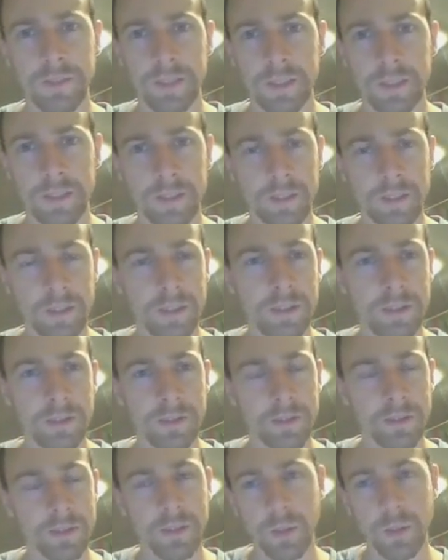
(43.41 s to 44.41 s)
It's good
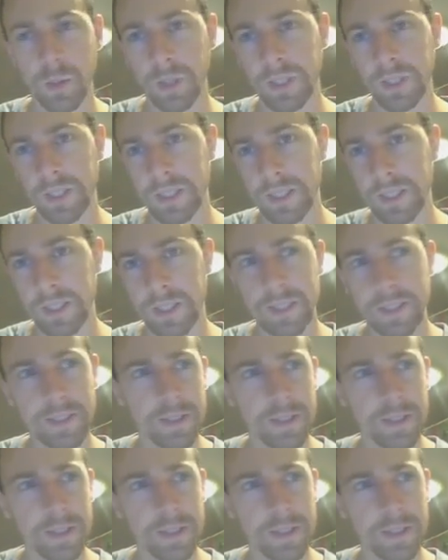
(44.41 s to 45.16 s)
quality,